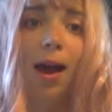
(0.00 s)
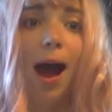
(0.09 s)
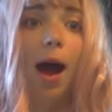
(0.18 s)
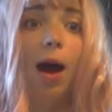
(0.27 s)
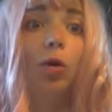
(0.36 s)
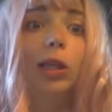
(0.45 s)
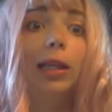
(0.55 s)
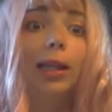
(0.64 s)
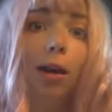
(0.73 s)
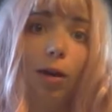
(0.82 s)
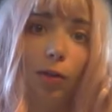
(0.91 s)
I would
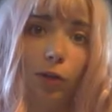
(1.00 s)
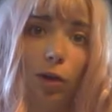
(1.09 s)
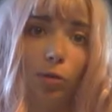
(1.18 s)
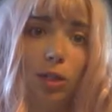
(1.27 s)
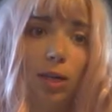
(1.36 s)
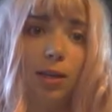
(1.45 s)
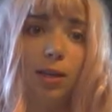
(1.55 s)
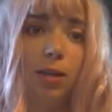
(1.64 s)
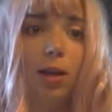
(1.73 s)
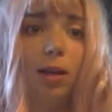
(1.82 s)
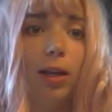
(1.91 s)
love to go see
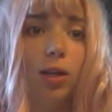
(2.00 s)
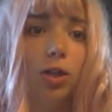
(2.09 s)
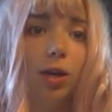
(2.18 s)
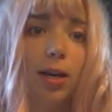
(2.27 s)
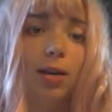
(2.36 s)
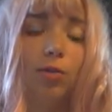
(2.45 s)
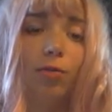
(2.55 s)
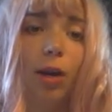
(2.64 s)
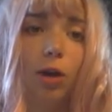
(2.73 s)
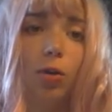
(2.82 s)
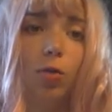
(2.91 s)
this glacier. It is
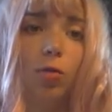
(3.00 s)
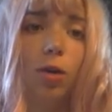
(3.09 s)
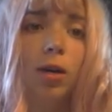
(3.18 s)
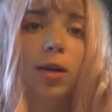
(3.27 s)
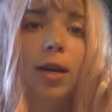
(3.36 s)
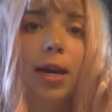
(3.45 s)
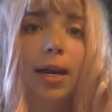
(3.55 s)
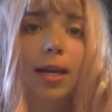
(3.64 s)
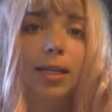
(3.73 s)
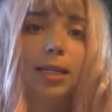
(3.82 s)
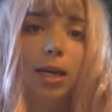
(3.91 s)
very cool.
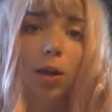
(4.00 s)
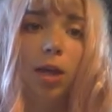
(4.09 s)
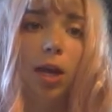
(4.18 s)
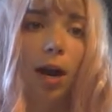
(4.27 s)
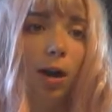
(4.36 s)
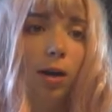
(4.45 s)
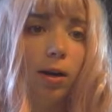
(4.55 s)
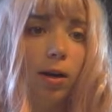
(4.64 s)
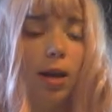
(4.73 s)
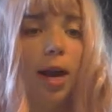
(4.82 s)
It's still there.